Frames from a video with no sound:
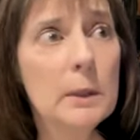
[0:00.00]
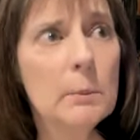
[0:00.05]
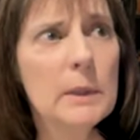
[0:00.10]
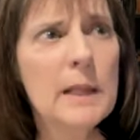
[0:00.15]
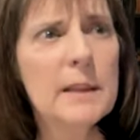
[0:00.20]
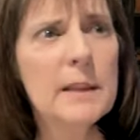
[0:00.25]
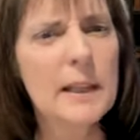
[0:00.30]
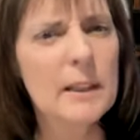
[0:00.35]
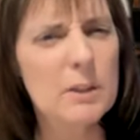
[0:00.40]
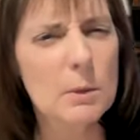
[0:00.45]
And I
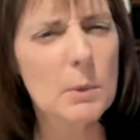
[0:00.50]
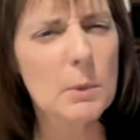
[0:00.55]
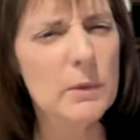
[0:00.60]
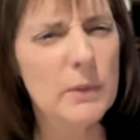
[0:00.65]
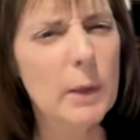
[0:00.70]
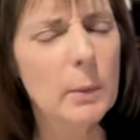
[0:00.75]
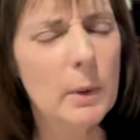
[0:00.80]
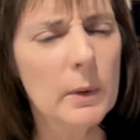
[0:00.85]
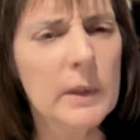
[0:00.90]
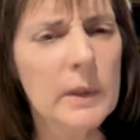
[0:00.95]
think it's gonna be
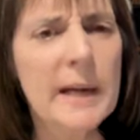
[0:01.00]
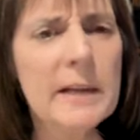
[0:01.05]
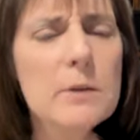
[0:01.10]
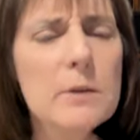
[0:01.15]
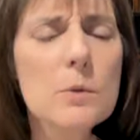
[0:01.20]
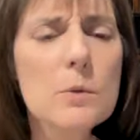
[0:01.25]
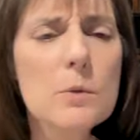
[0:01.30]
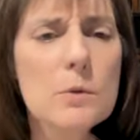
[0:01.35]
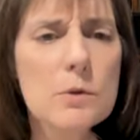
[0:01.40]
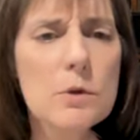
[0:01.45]
available on
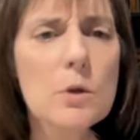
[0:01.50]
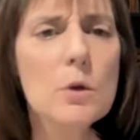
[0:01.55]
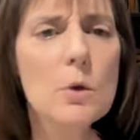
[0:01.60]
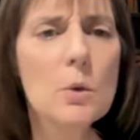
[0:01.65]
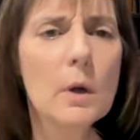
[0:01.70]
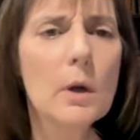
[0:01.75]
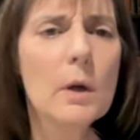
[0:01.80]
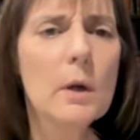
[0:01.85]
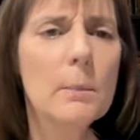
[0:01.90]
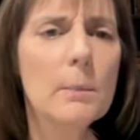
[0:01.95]
iTunes too,
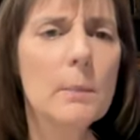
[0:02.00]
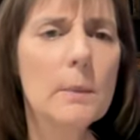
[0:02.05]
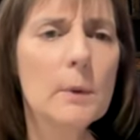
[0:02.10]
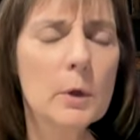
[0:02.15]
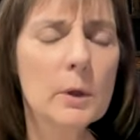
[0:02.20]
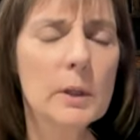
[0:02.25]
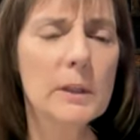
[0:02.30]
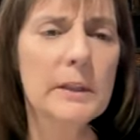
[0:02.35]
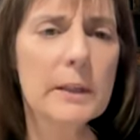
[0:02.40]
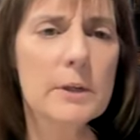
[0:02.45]

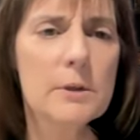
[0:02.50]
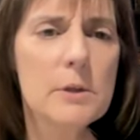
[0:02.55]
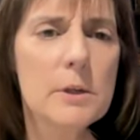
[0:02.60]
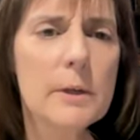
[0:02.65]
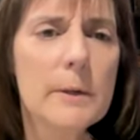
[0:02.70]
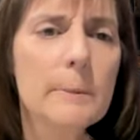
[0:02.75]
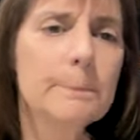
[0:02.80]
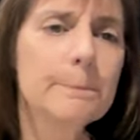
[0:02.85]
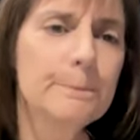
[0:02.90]
early next year.